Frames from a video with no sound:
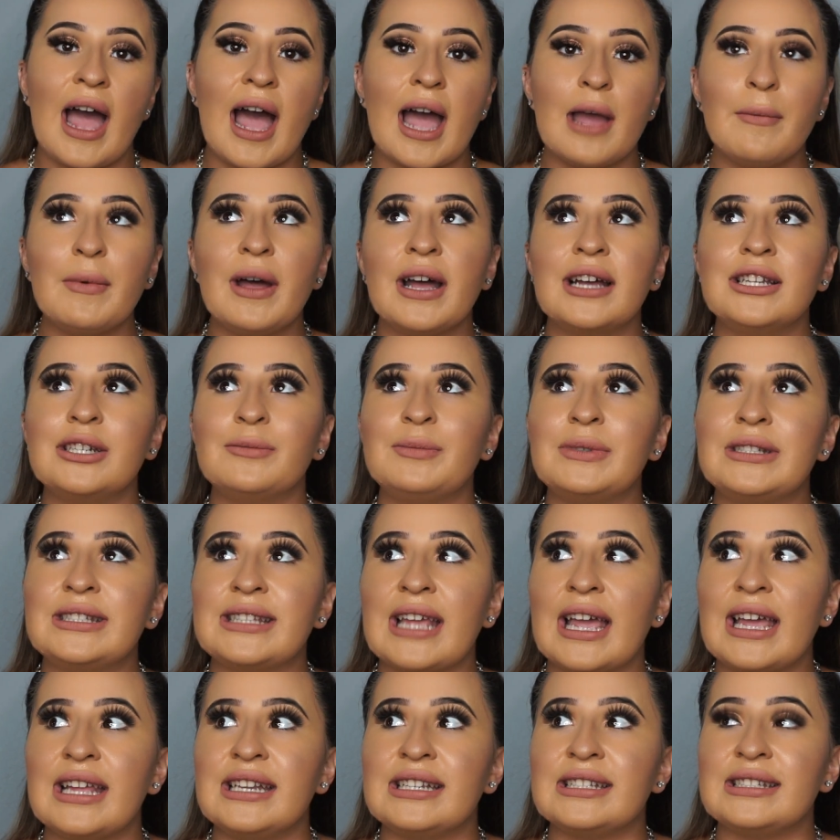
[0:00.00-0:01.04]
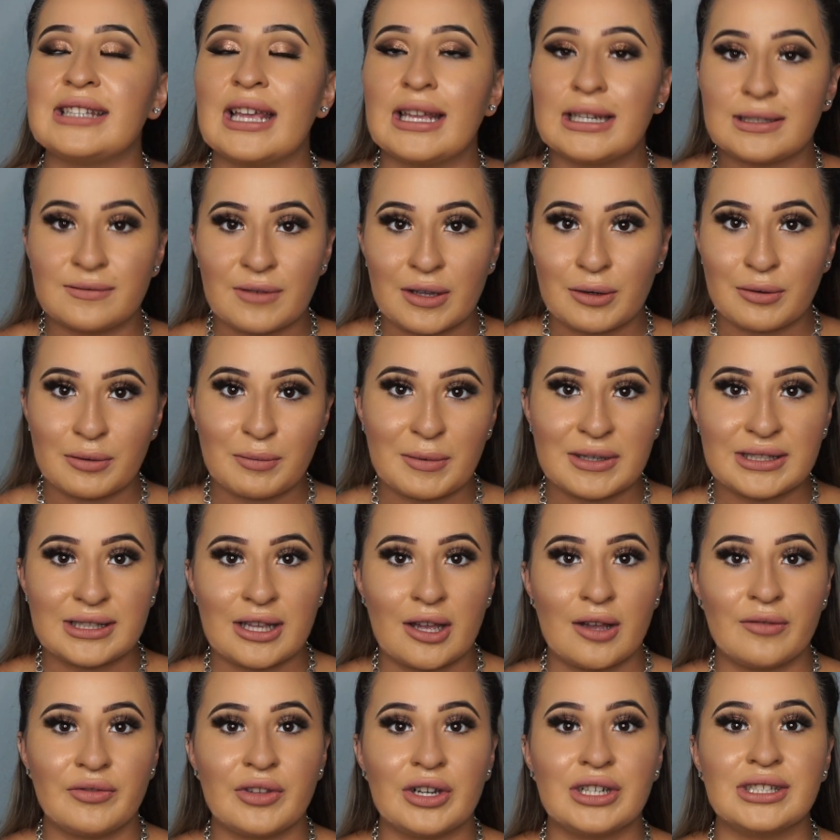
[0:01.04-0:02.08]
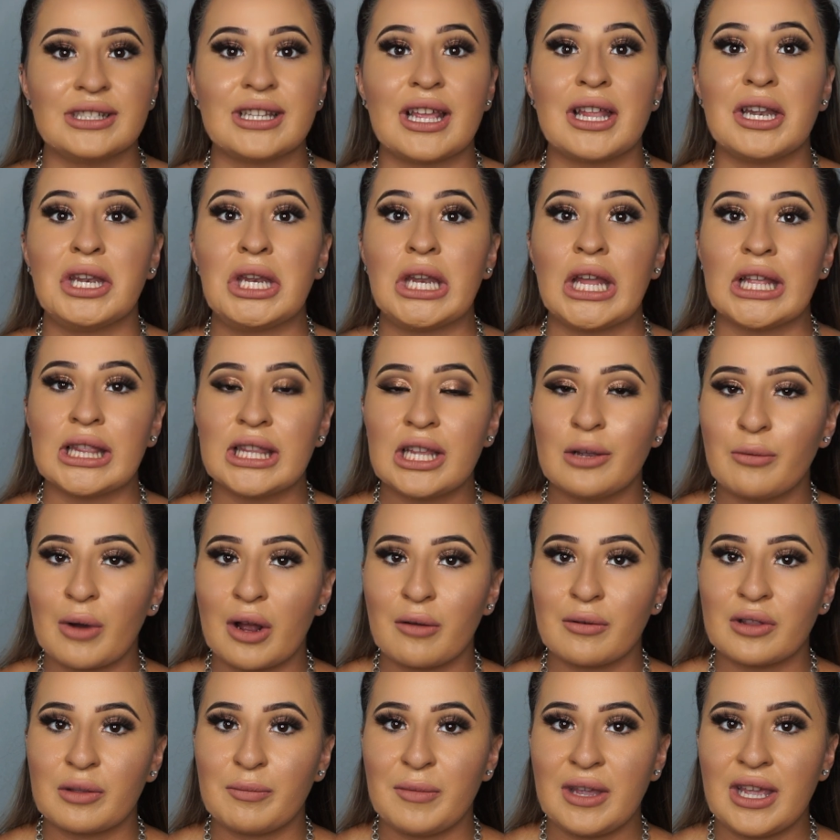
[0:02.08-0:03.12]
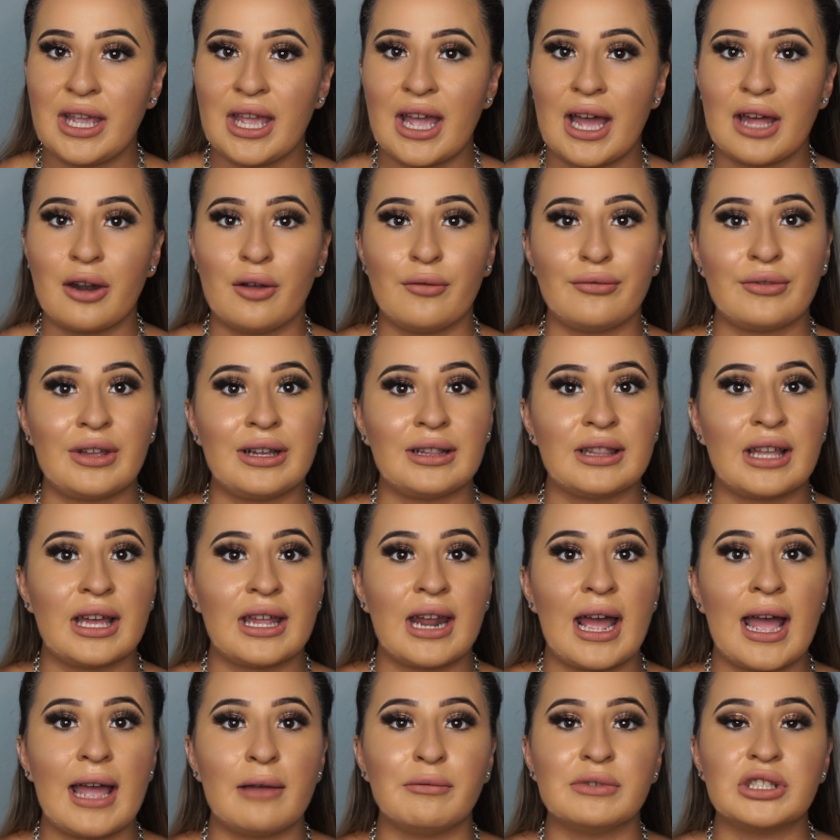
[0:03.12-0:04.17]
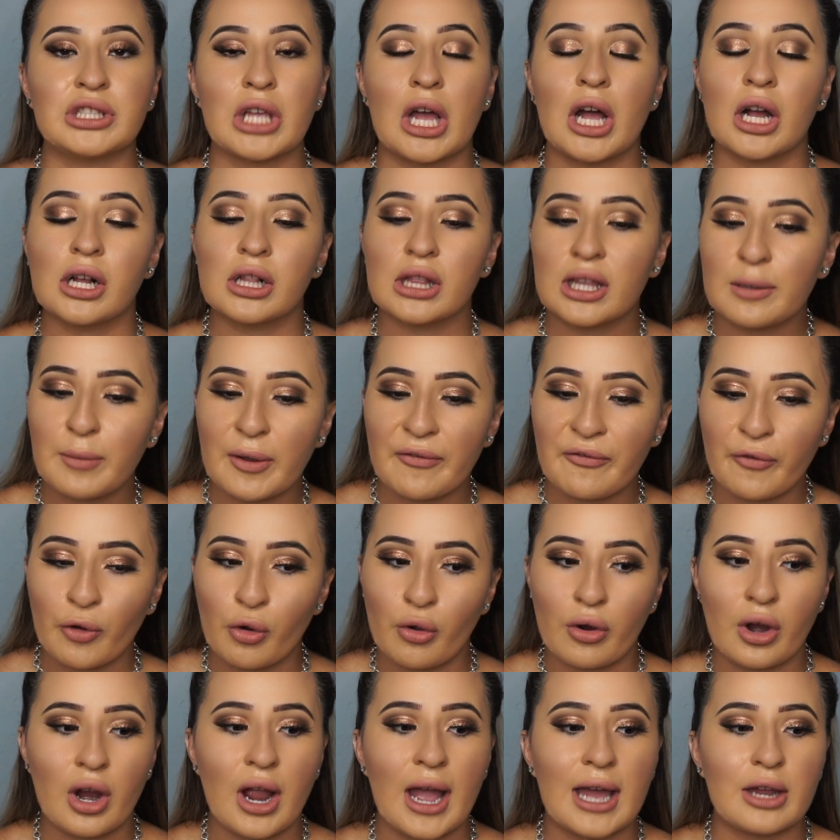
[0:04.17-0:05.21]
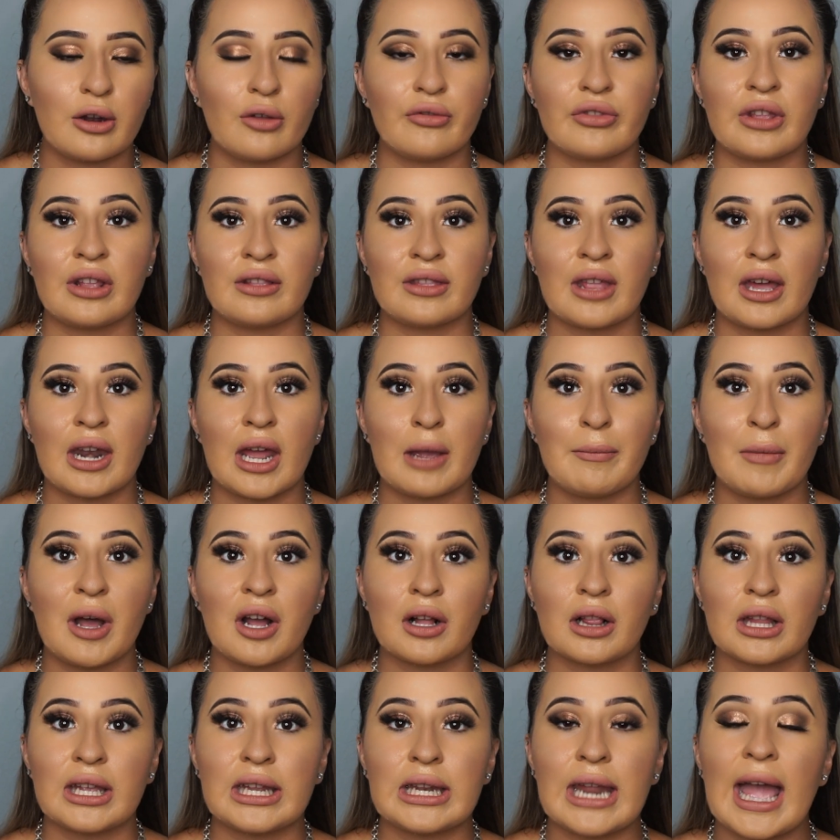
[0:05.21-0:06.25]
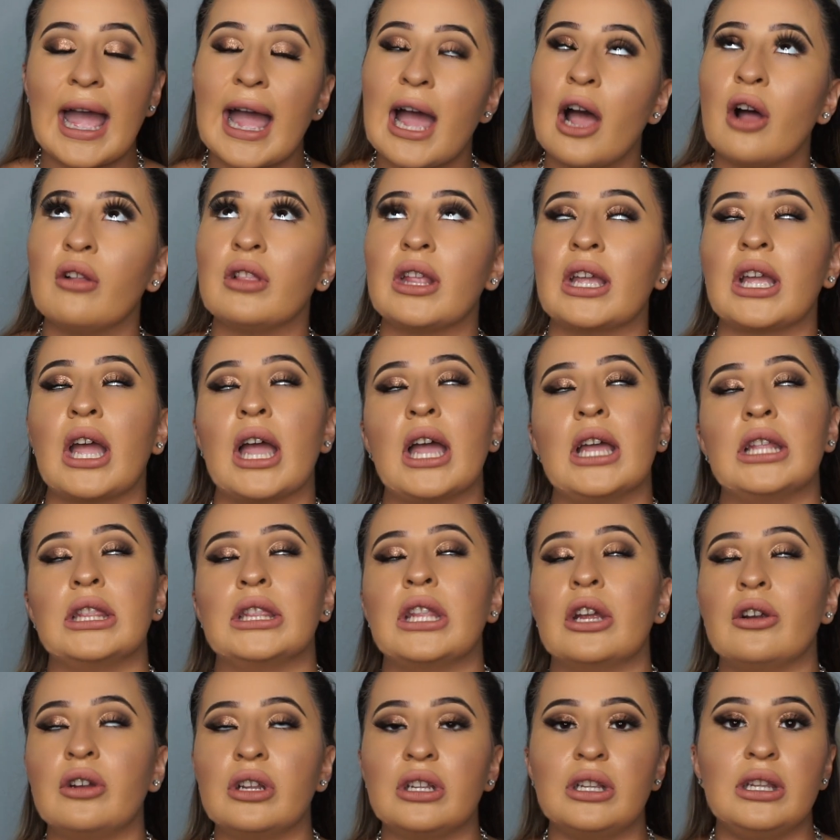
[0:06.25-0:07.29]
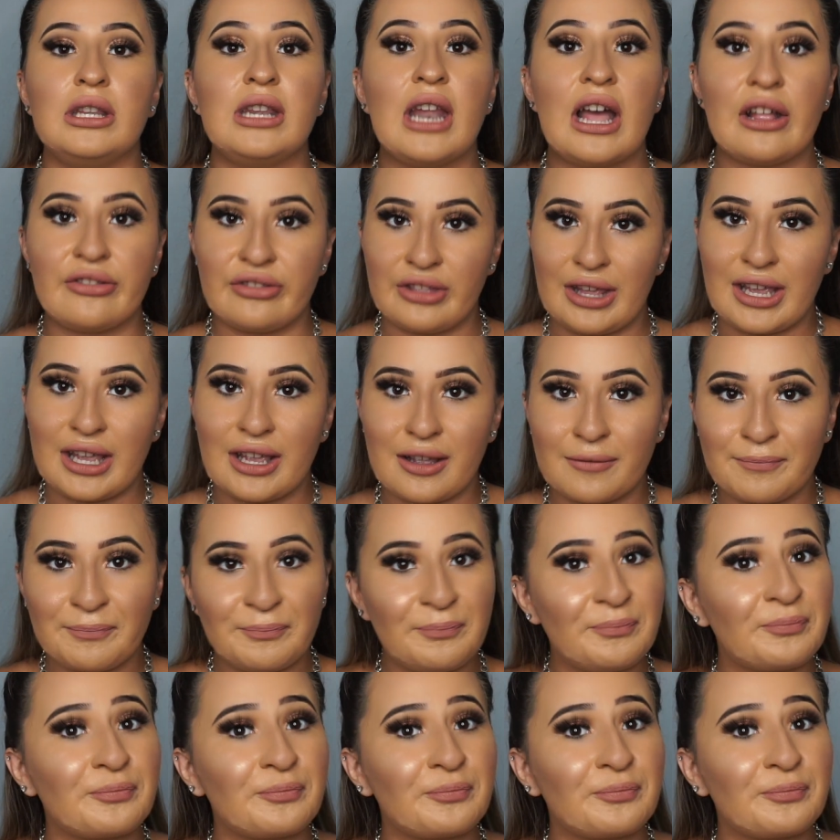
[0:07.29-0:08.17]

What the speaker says: I'm 100% satisfied with myself. There's nothing wrong with me. I don't think that I was ugly before. I don't think that I'm ugly now. Like, they're nothing.